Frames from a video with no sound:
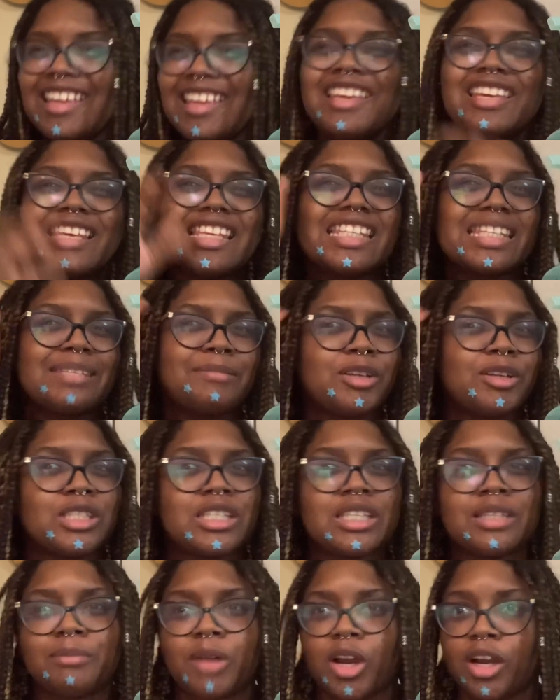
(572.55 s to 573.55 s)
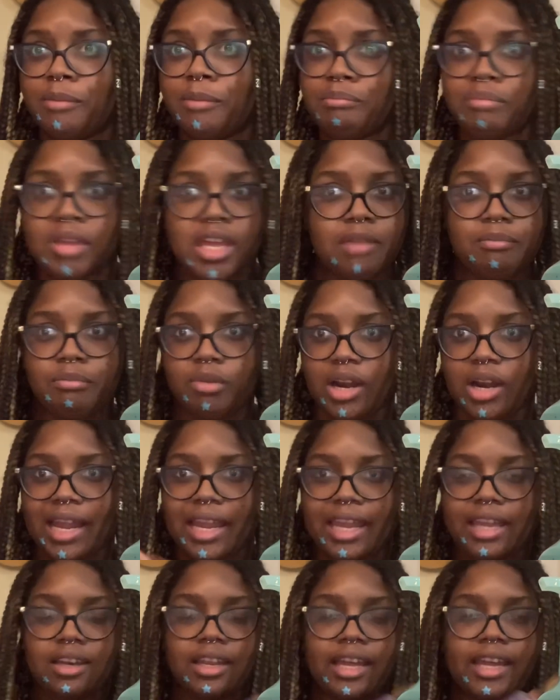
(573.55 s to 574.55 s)
It smells smart, big
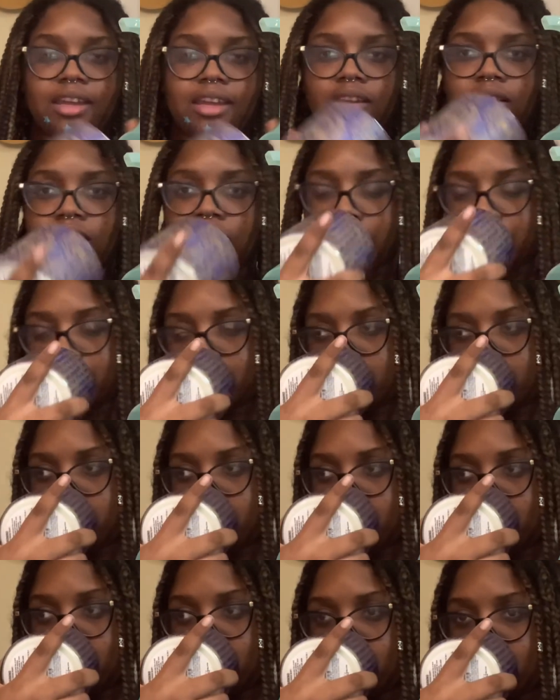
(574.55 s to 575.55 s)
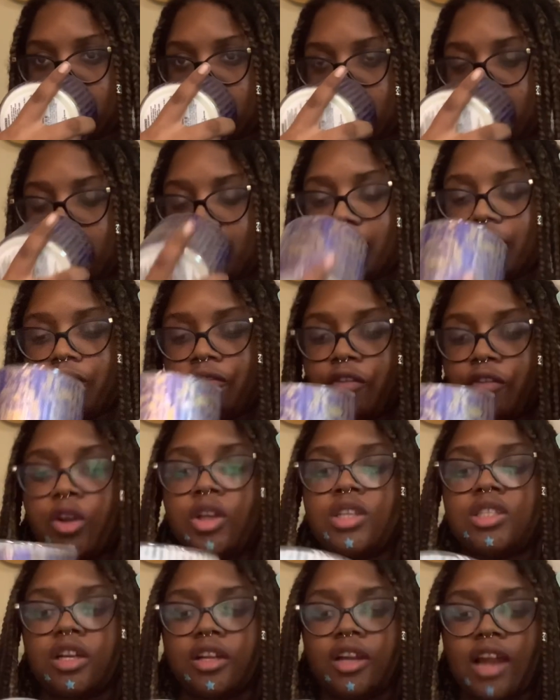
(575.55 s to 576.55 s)
brain. Like,
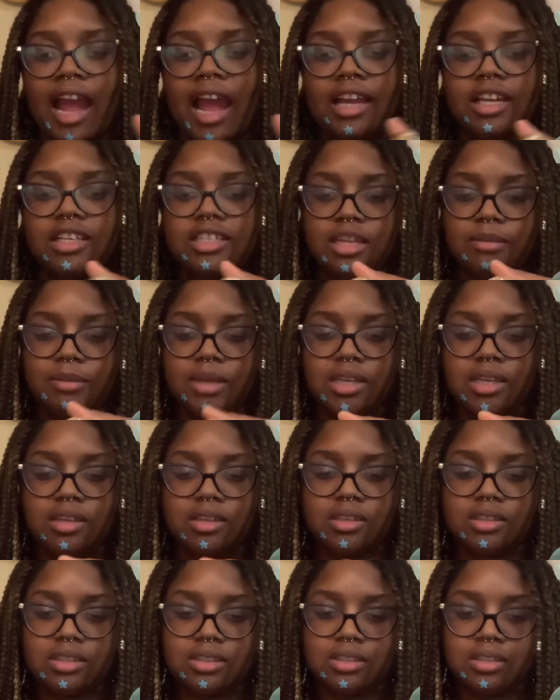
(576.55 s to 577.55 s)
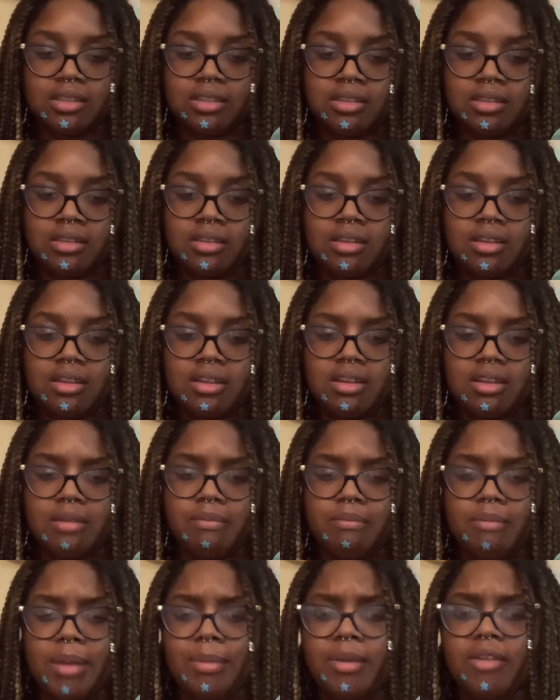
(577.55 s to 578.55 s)
focus on your academics.
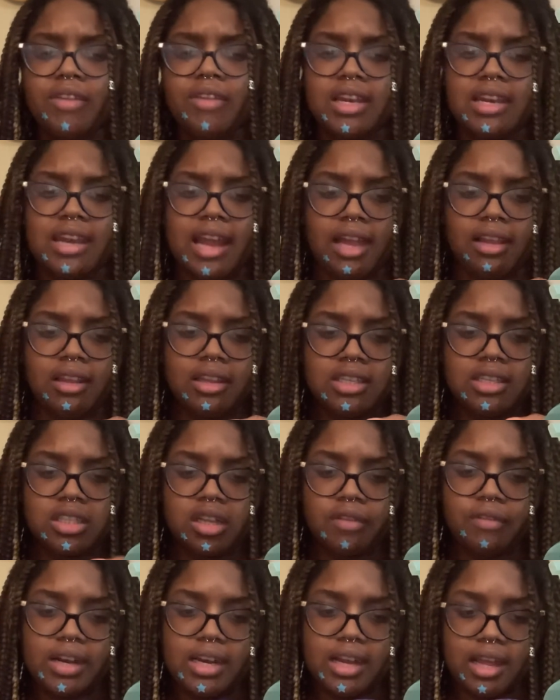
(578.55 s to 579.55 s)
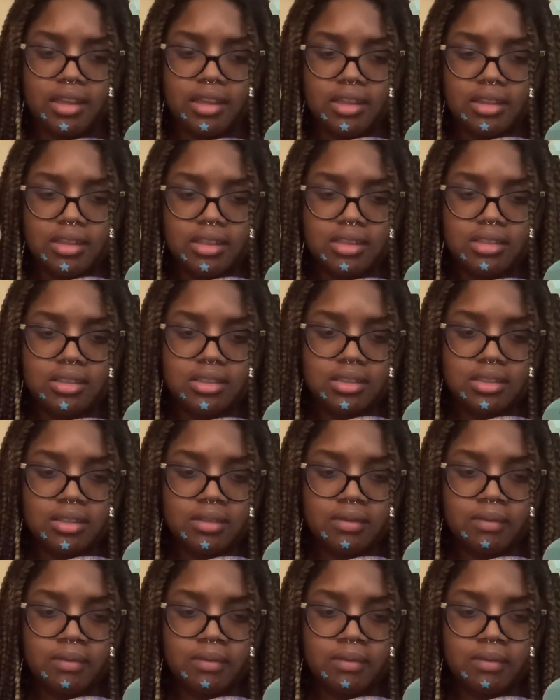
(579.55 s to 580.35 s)
Maybe vanilla, is there vanilla in this?